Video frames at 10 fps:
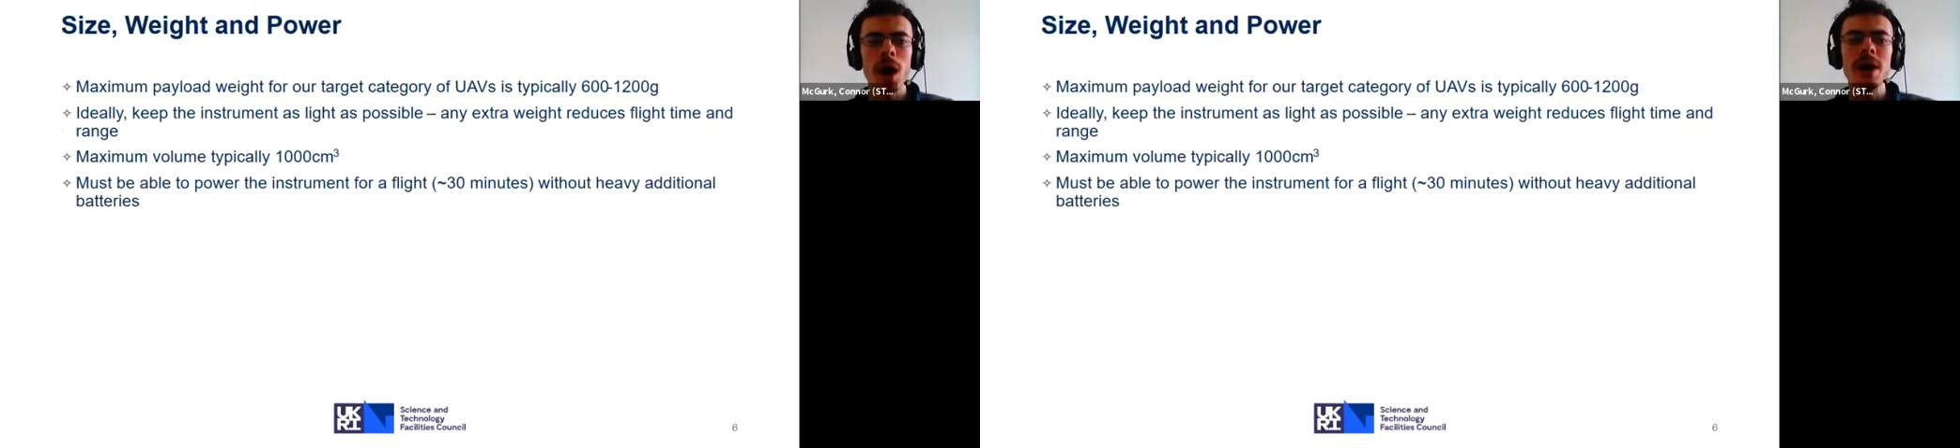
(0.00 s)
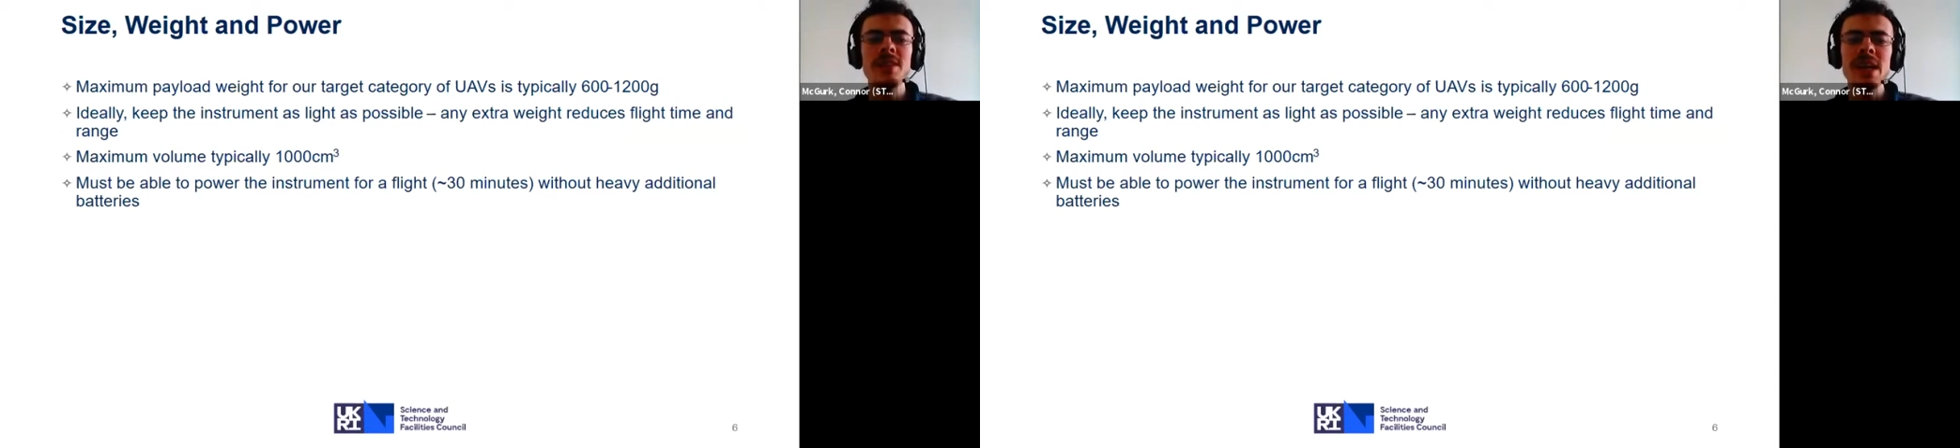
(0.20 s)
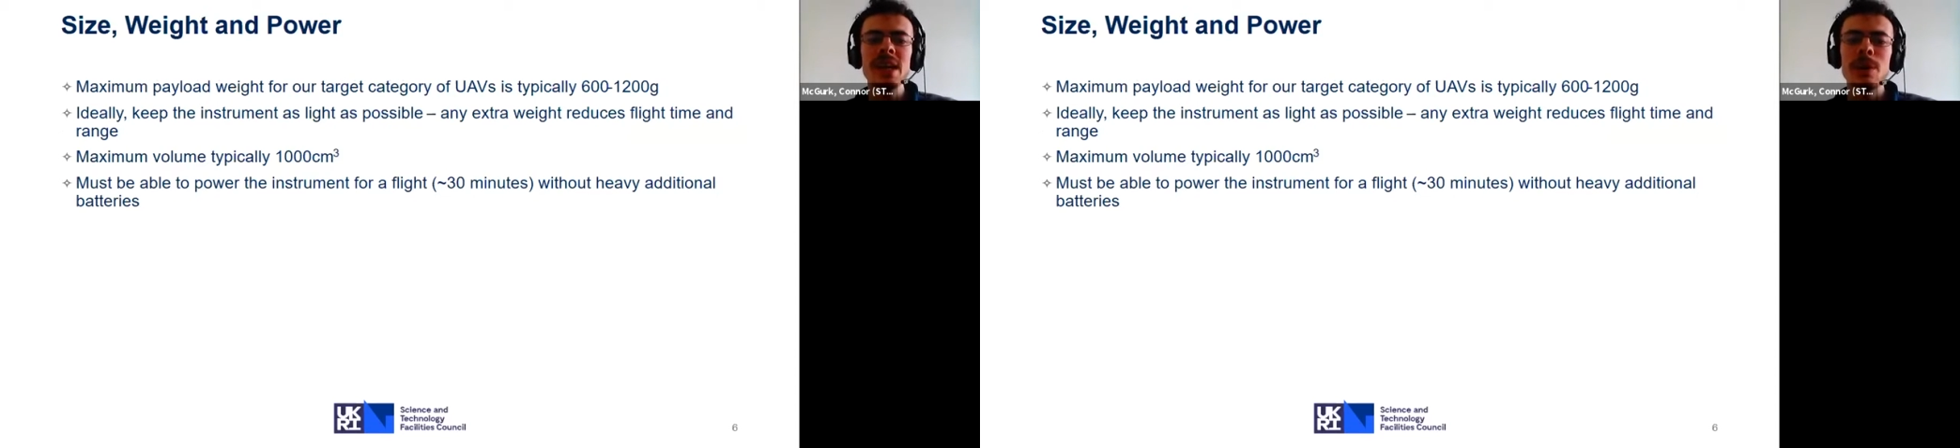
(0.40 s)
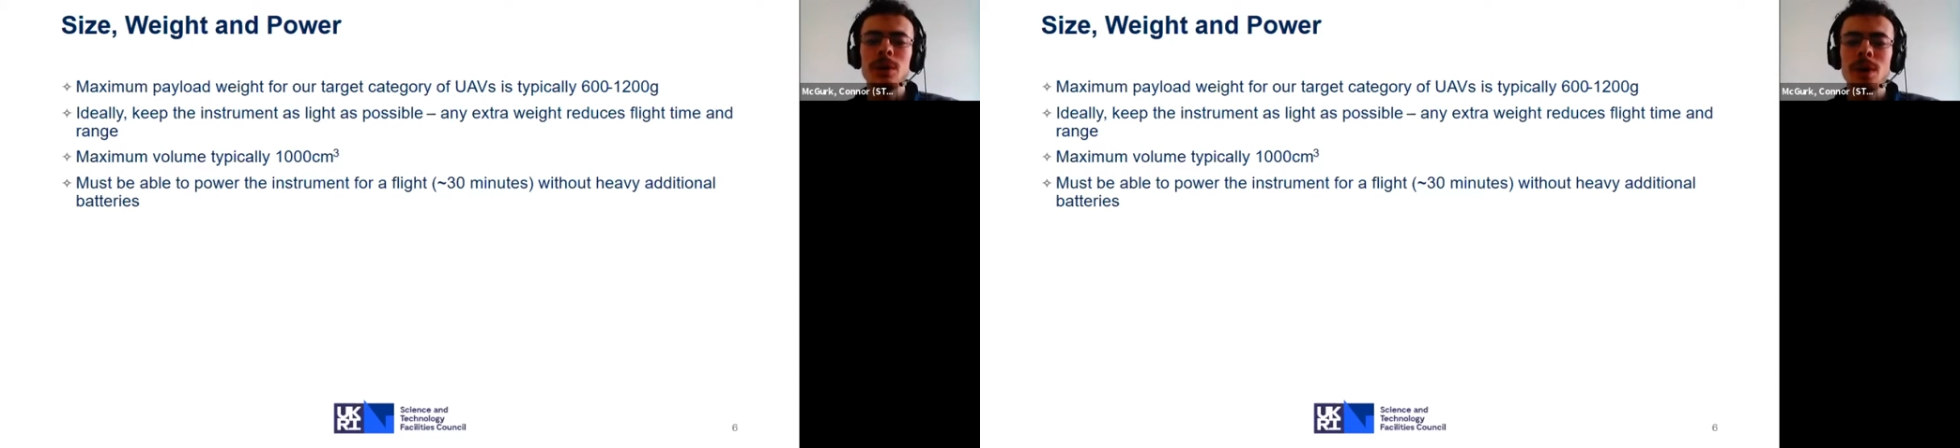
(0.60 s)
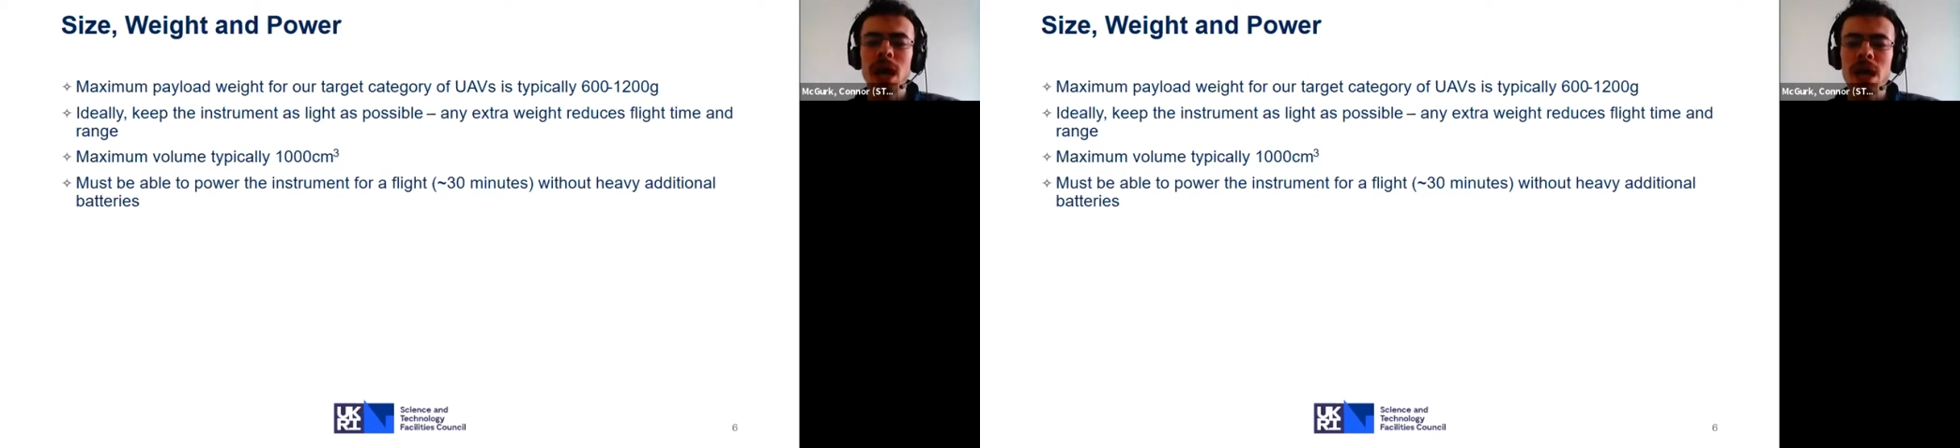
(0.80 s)
Ideally, we
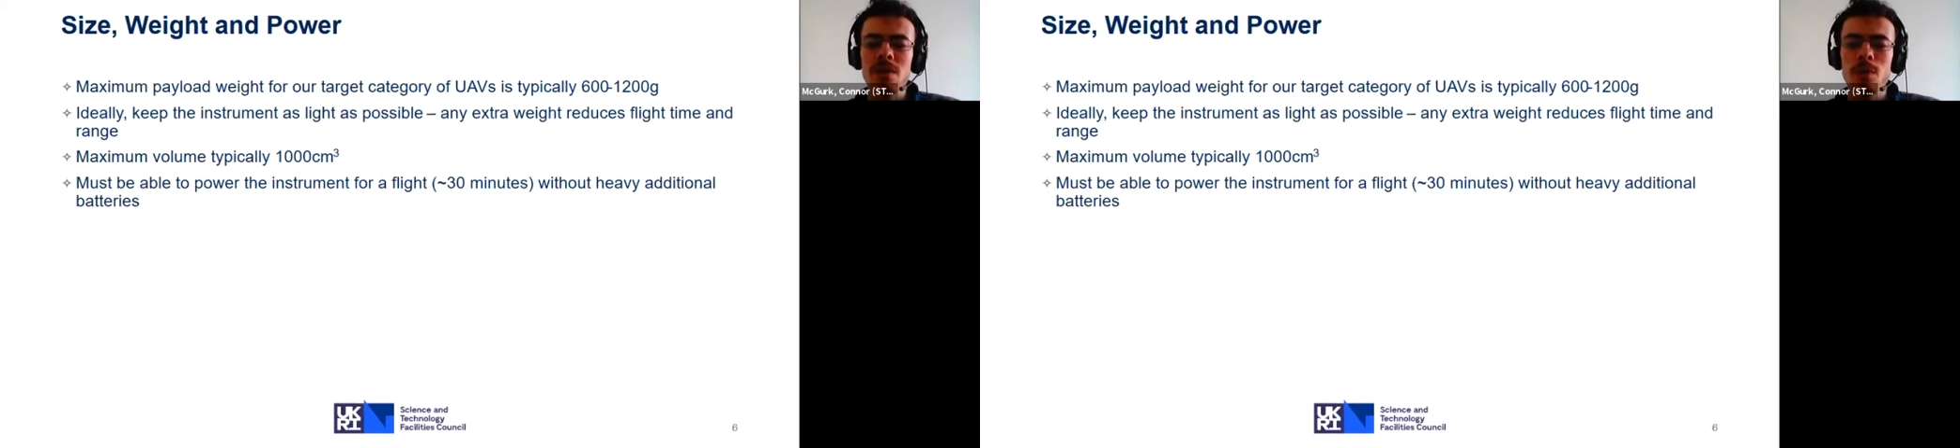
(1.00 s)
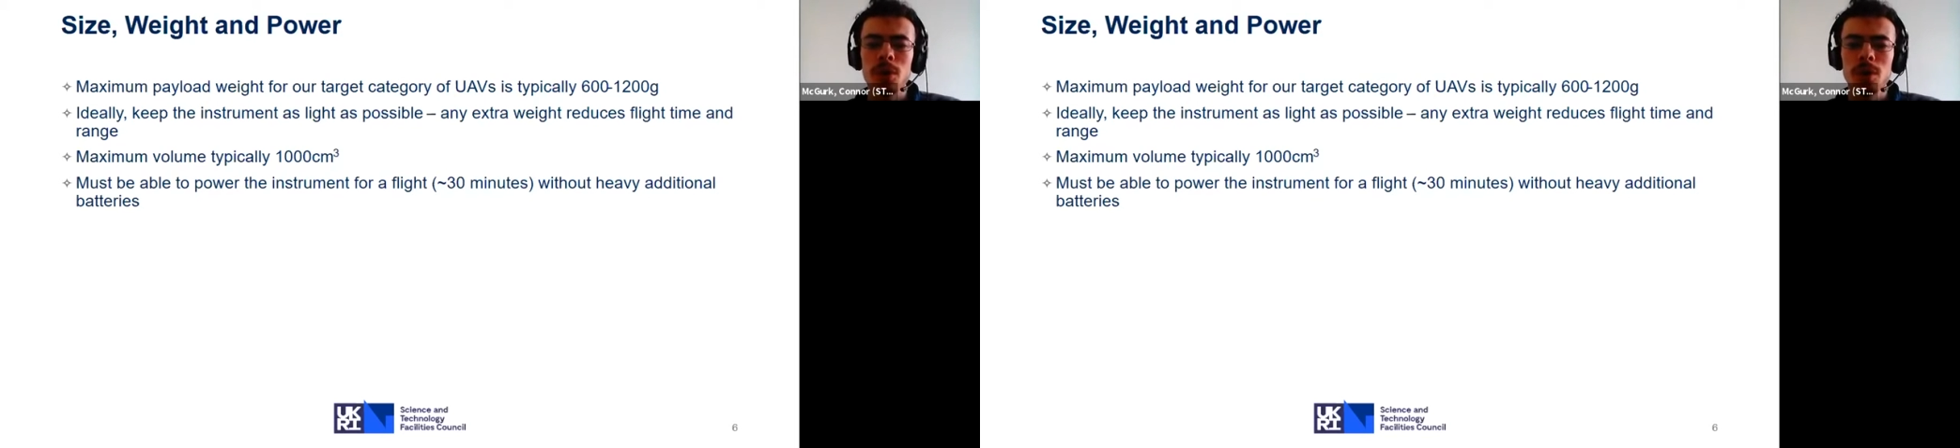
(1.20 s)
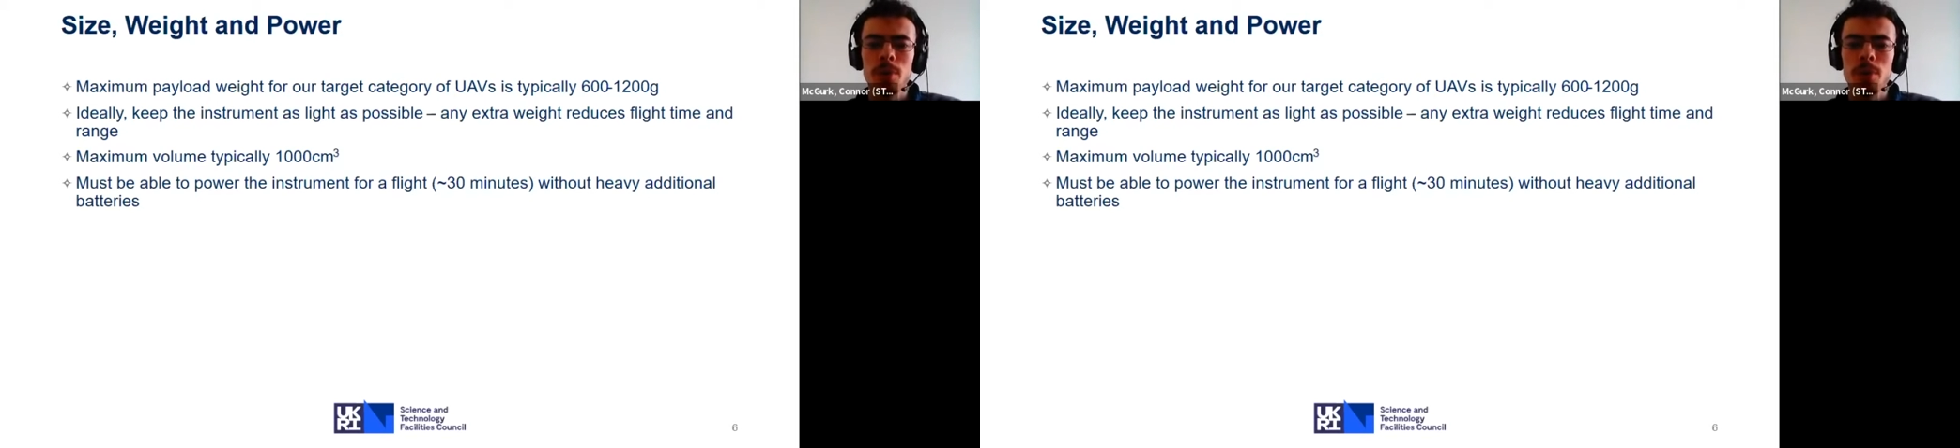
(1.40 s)
don't even want to